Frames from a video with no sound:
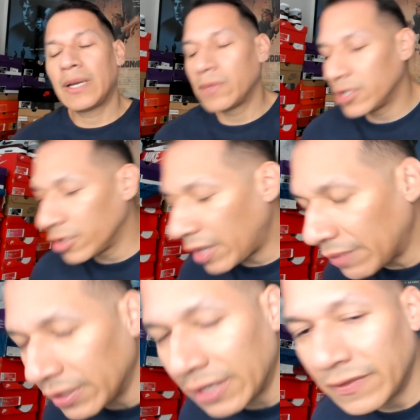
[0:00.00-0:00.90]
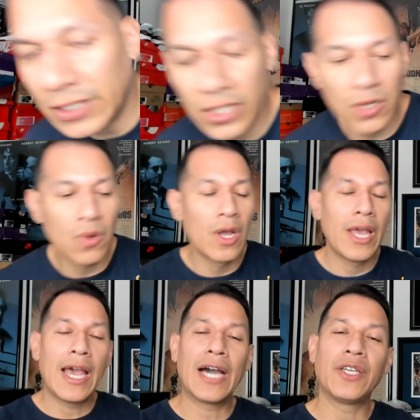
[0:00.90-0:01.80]
down below. I would love to know
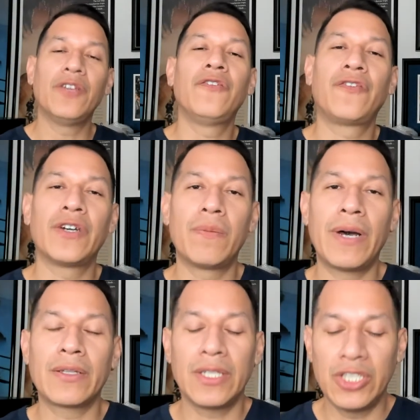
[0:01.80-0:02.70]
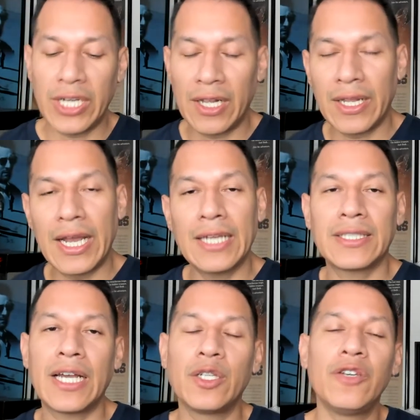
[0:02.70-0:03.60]
how you feel about the Gel
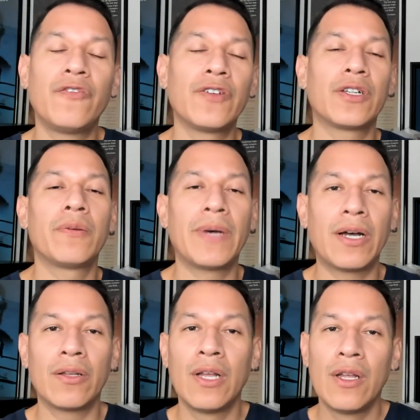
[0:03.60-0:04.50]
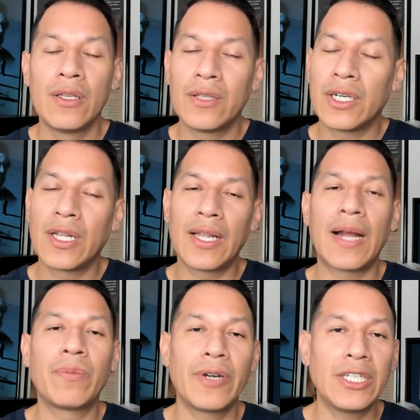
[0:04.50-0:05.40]
Lytes, how you feel about the
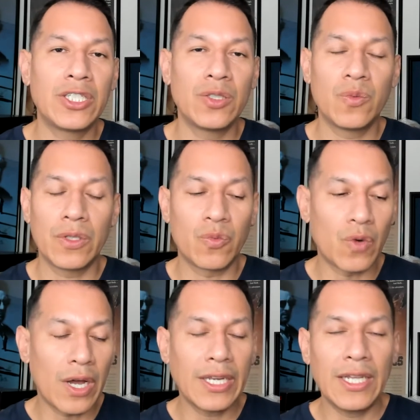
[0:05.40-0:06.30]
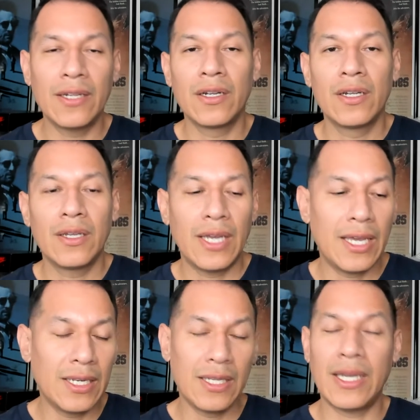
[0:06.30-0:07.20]
collaborations with Ronnie
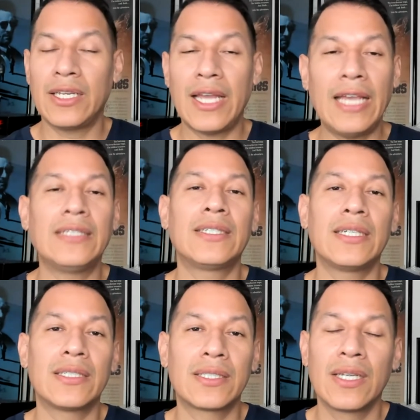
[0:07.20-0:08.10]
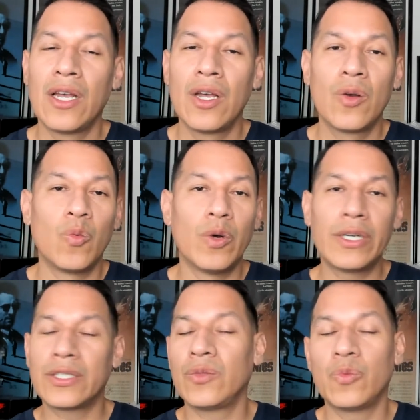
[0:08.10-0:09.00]
and, and Asics.
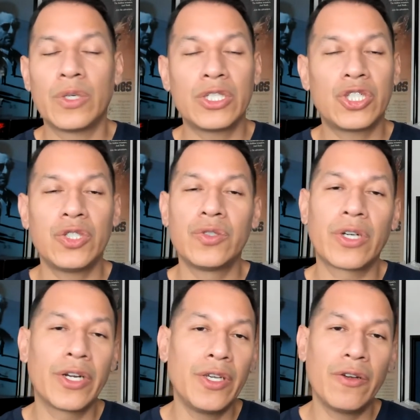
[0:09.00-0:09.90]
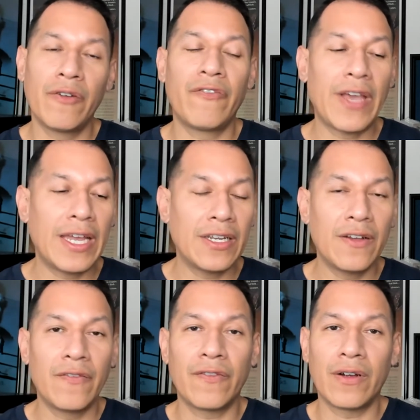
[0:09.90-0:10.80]
What what shoes are you a fan
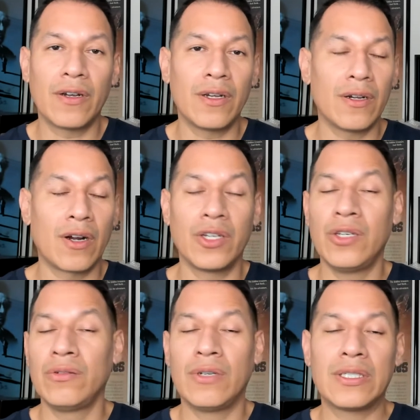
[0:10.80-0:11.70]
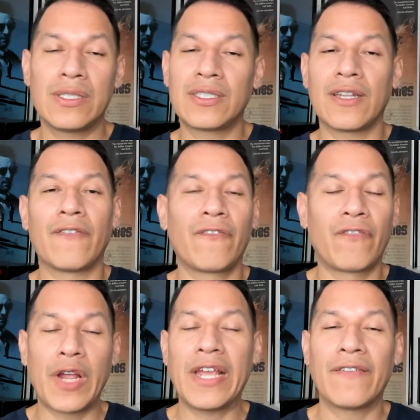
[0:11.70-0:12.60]
of? Uh, are you is this the
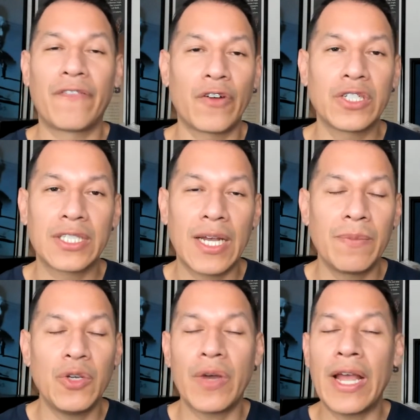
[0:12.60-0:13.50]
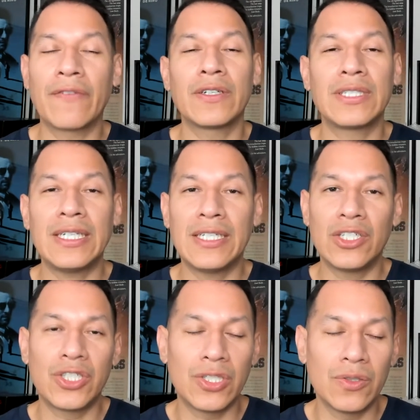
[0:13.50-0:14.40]
freaking first time you ever seen
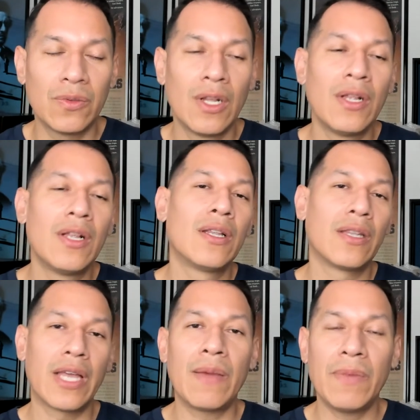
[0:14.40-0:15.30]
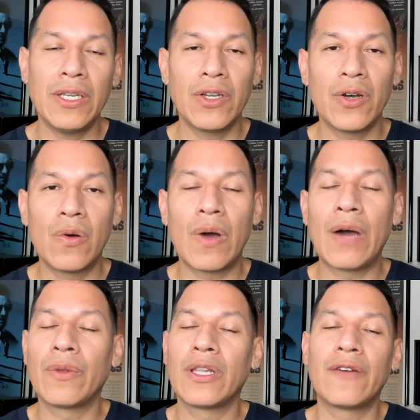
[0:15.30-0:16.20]
this shoe? Let me know.
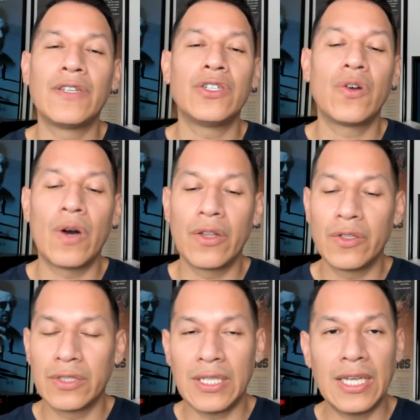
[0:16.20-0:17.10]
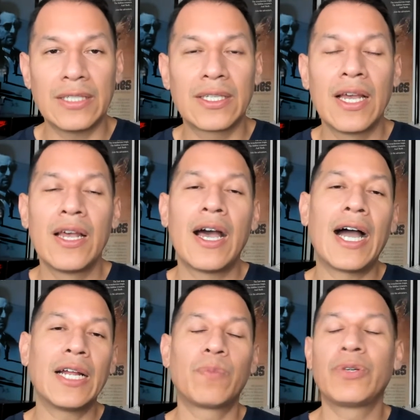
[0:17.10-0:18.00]
I would love to know all those things.
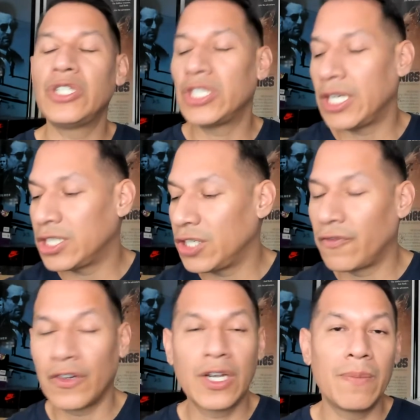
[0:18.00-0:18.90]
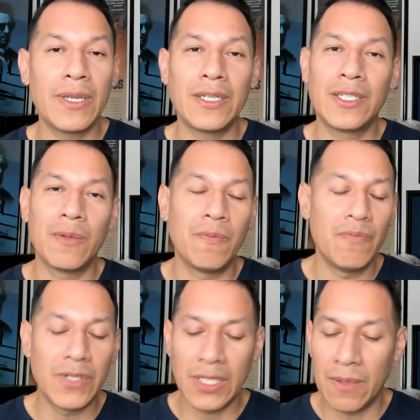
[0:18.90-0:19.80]
I appreciate you for coming into
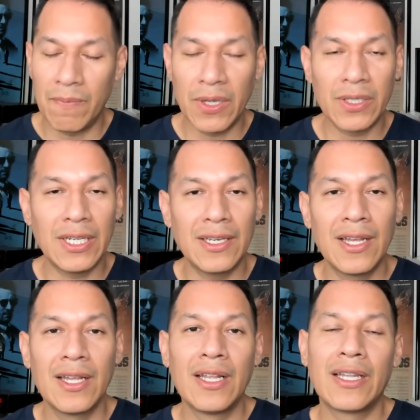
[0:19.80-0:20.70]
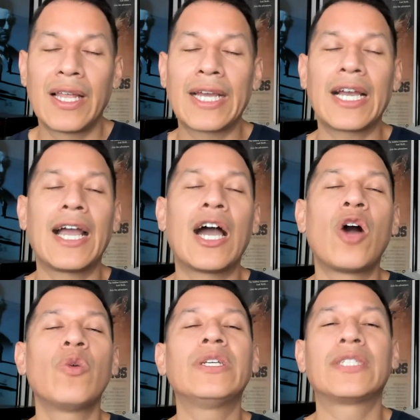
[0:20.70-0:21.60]
to the building like I
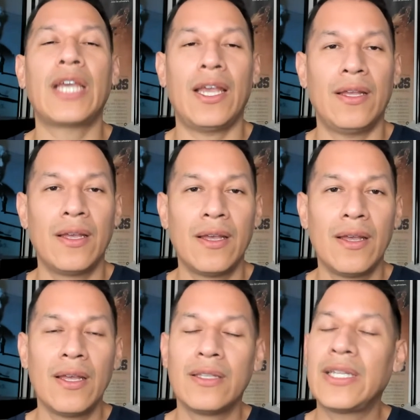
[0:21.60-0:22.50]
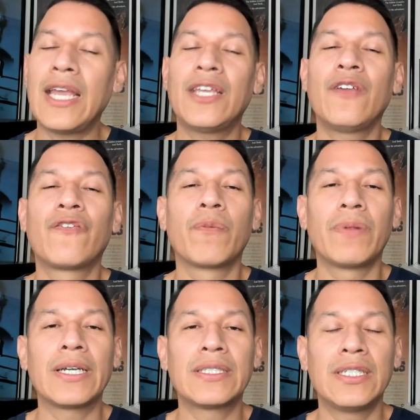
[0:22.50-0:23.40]
always say, thank you for
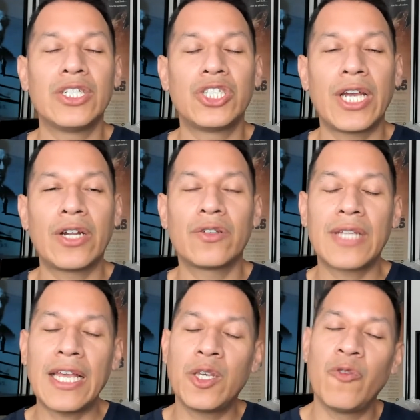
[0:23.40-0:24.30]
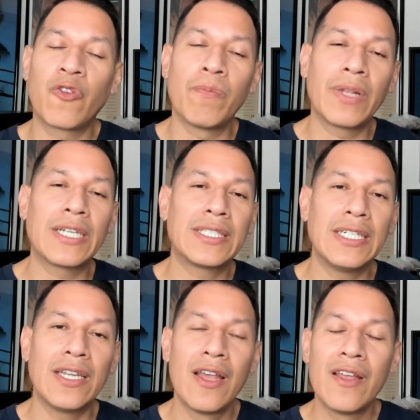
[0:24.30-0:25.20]
blessing the channel. Thank you for
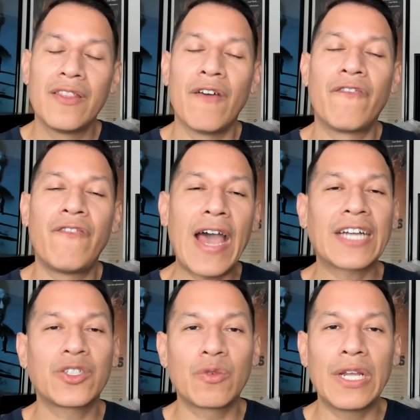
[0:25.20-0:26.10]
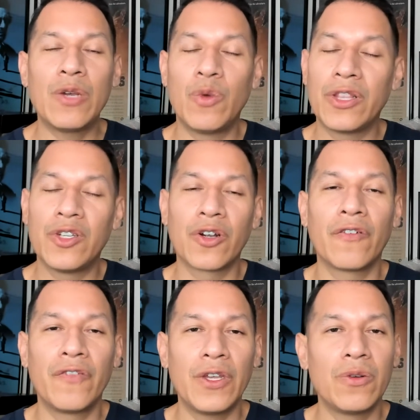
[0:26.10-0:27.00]
blessing the factory with
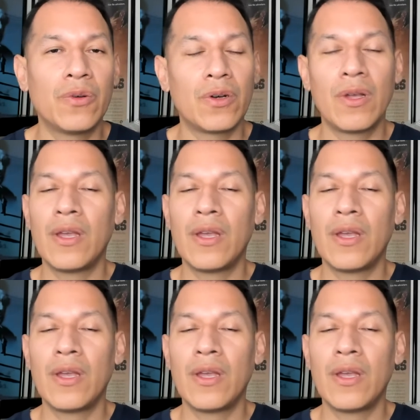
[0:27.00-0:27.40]
your view.